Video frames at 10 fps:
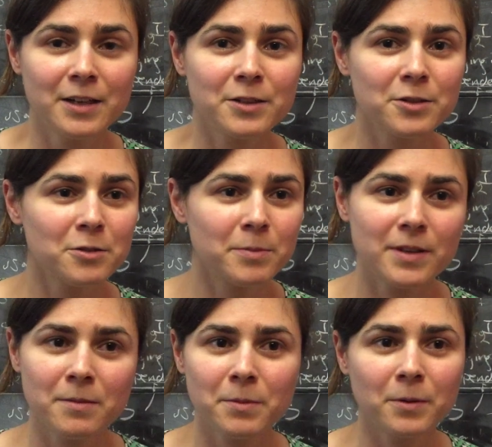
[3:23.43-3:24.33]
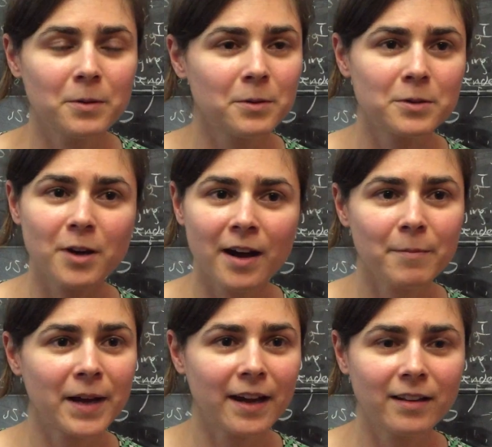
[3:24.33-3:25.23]
two people who taught
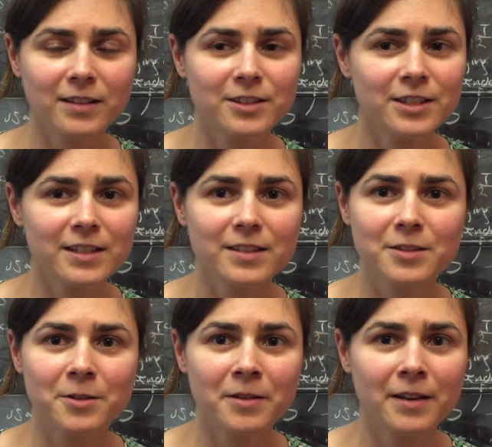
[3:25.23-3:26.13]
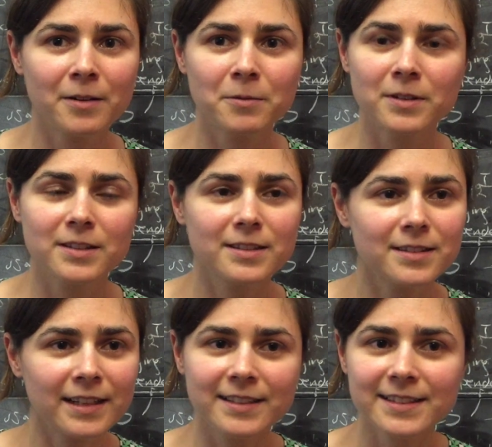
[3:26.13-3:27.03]
biology so that it was
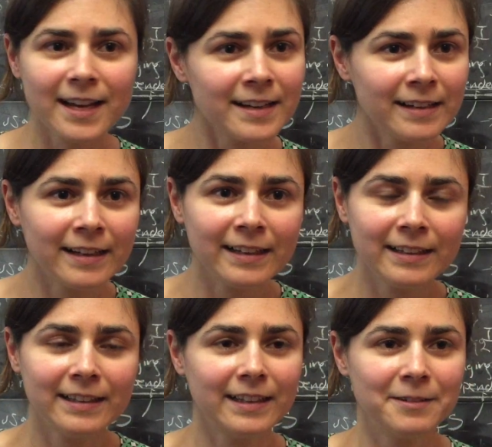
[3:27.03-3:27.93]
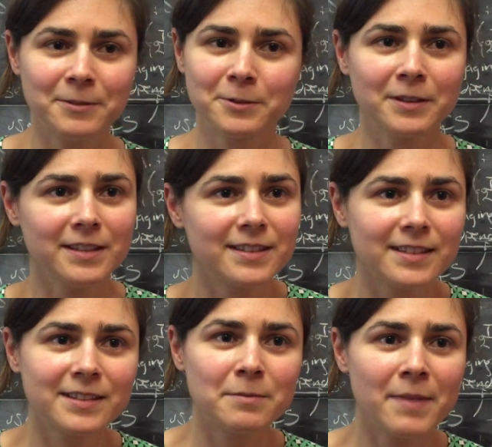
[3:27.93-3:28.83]
exciting, it was really
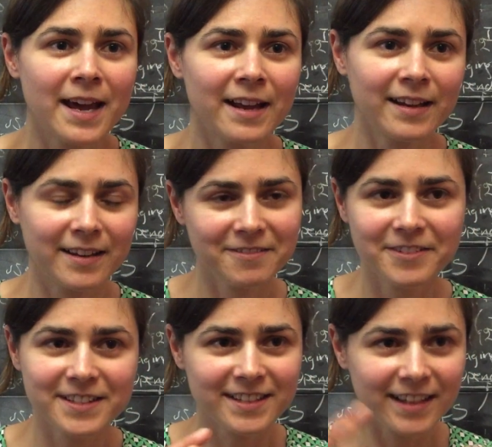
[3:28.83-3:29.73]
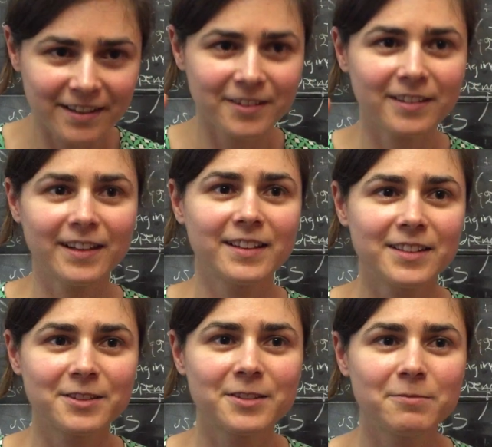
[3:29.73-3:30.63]
systematic, it fit together like
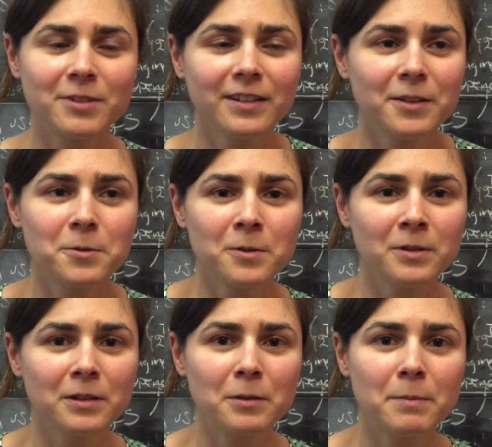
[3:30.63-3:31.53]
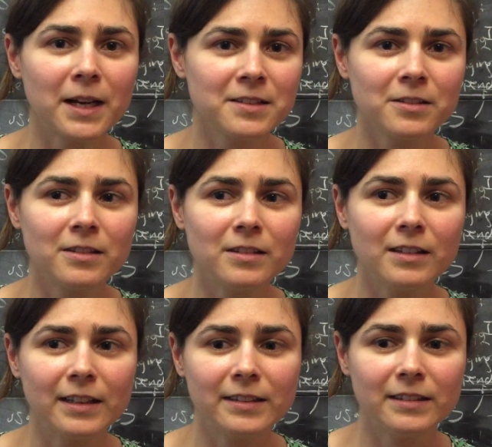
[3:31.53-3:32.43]
this really cool little puzzle.
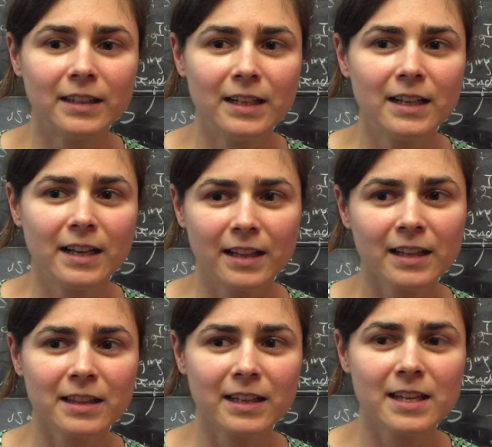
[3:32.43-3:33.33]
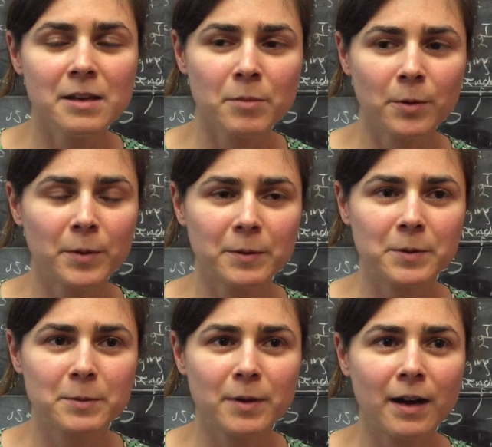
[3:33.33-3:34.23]
And I think the key moment
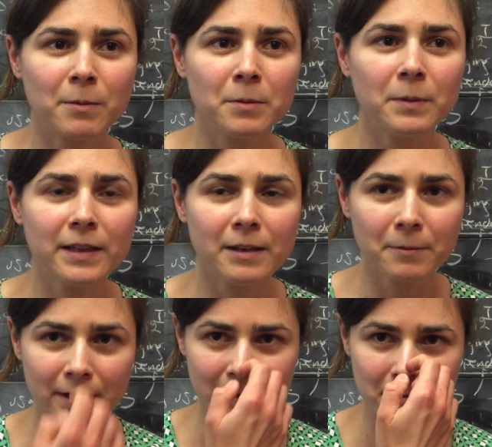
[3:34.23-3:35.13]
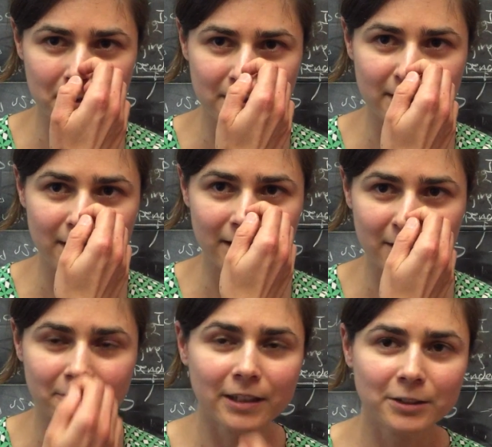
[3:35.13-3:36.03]
was probably when I was a, a
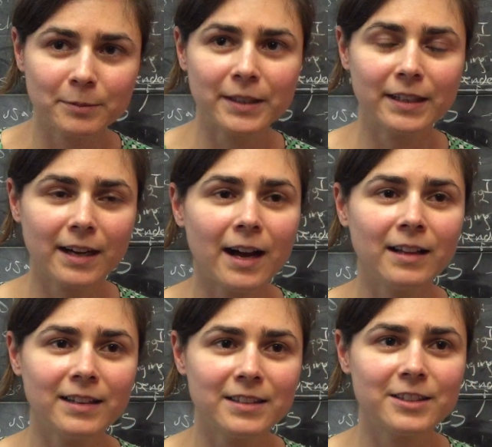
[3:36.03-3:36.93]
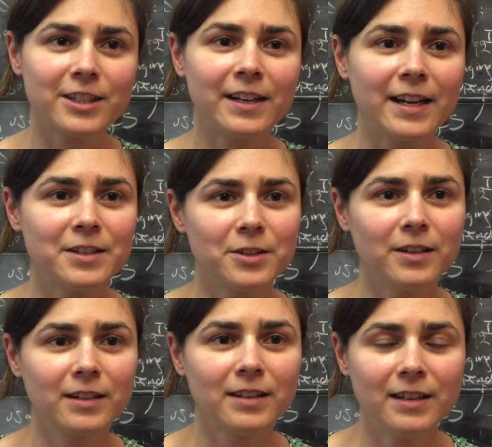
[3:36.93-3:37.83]
freshman in college and I
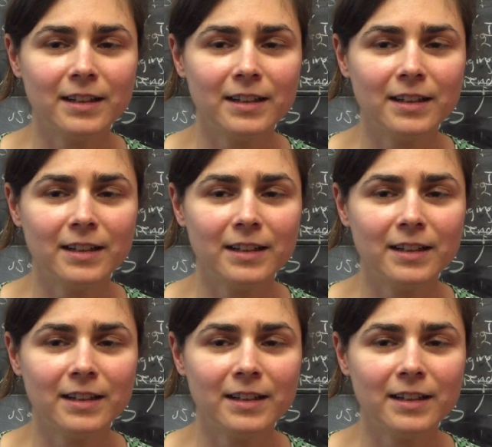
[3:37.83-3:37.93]
took